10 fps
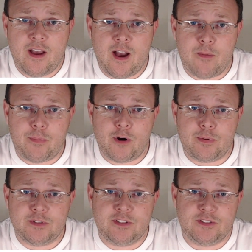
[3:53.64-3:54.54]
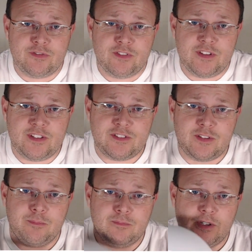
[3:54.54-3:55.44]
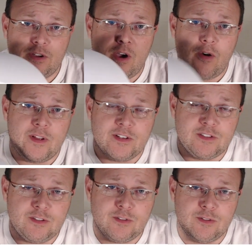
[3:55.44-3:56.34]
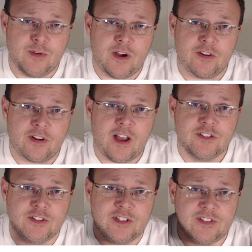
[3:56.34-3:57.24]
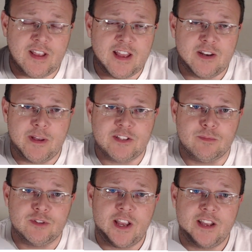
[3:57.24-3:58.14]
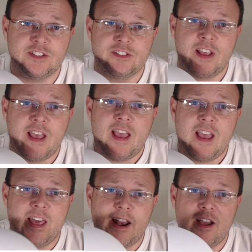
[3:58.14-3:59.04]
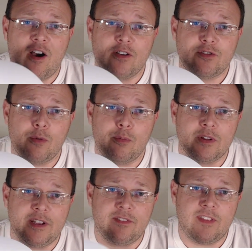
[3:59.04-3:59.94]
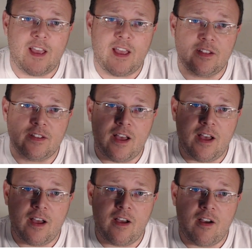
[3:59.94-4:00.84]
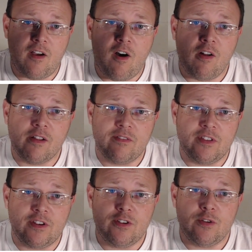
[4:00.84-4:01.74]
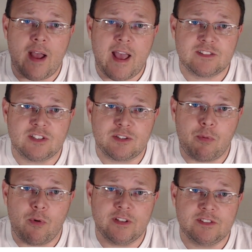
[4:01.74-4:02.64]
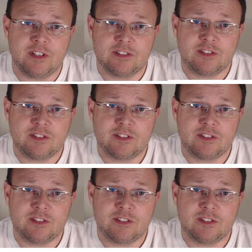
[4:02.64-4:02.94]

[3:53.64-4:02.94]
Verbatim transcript: uh, purposes for these to, to go into other countries, they had to make some changes, and I also believe that uh, all of the new access points at